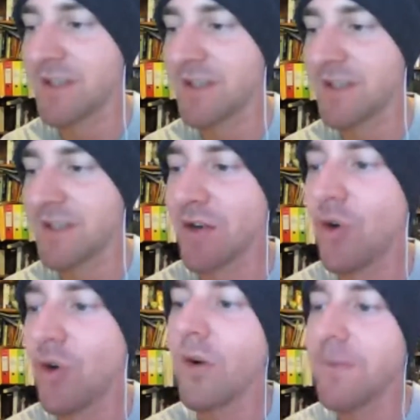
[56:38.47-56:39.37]
to
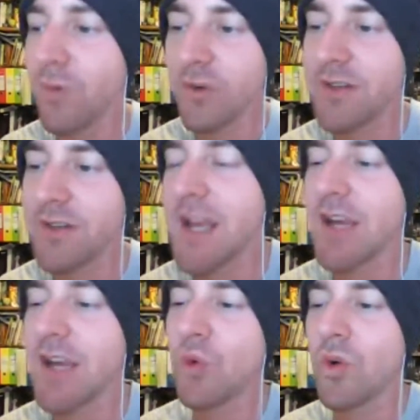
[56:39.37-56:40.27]
take, or what force to
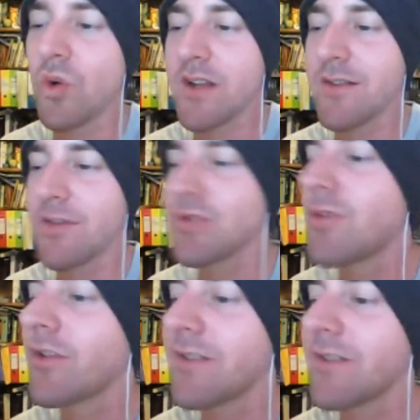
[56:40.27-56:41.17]
take, or what
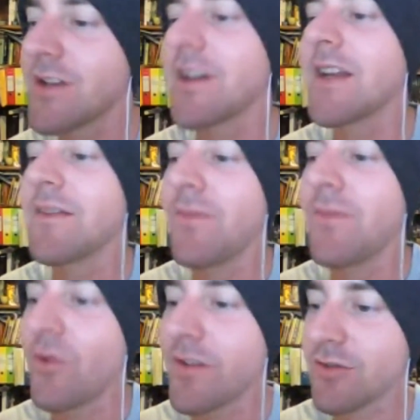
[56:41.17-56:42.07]
individual models that you're going to need
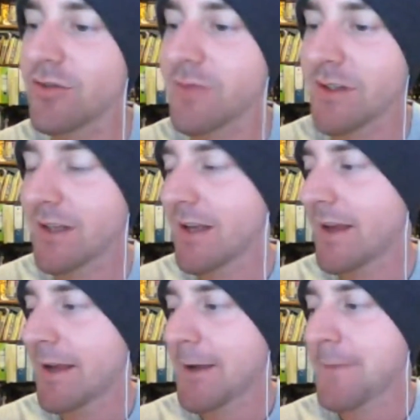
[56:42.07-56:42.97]
for this tournament.
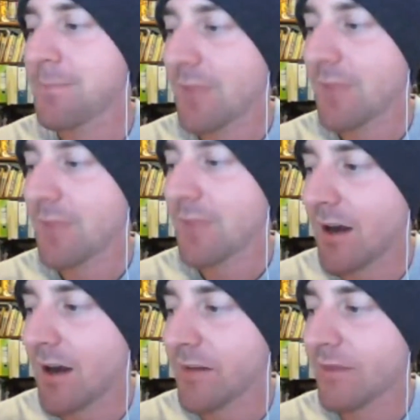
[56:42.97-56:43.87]

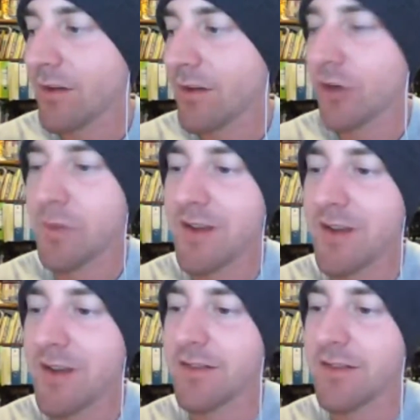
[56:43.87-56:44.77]
So a good
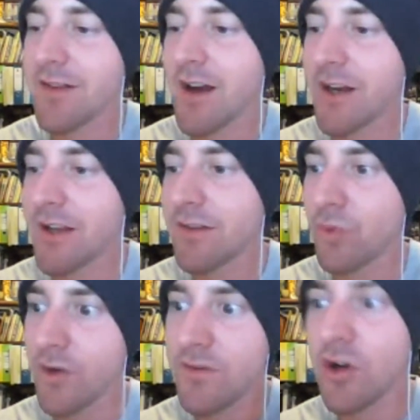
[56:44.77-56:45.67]
place to start is, what
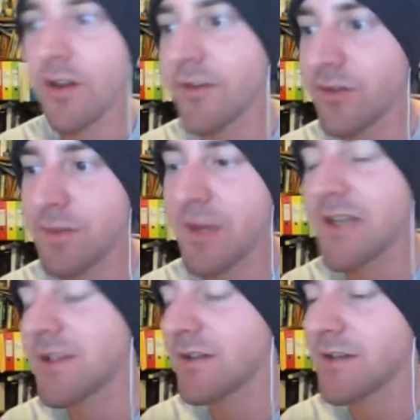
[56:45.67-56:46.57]
have you got that's already
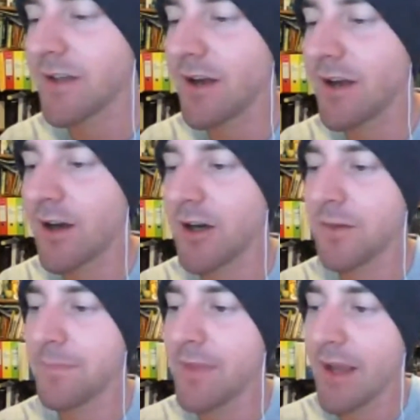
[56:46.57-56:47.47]
painted?
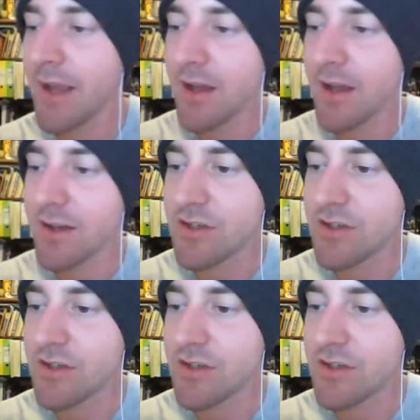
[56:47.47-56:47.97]
Do you